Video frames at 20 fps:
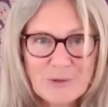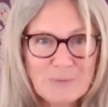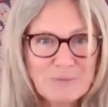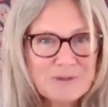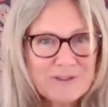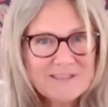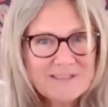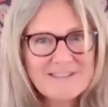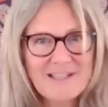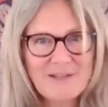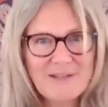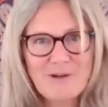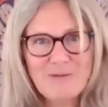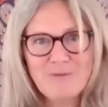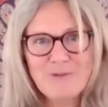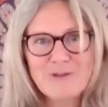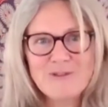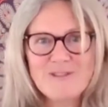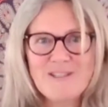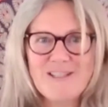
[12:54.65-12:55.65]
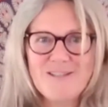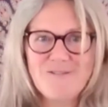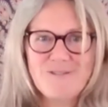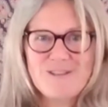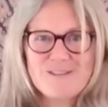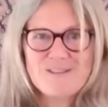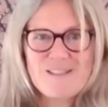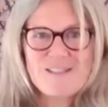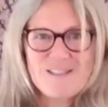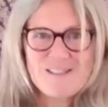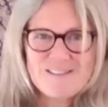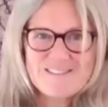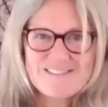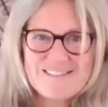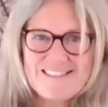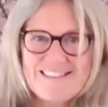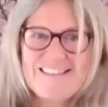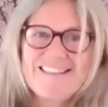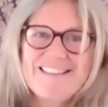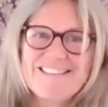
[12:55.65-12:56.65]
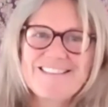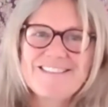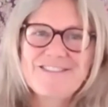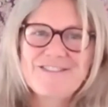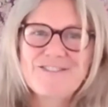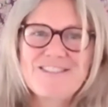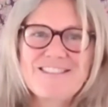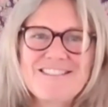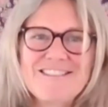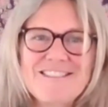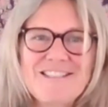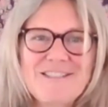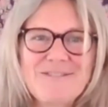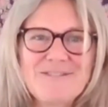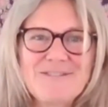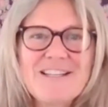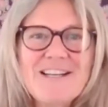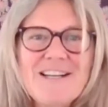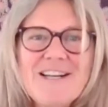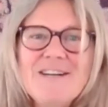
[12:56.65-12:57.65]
I'm going to say it one more time because I like saying things 3 times,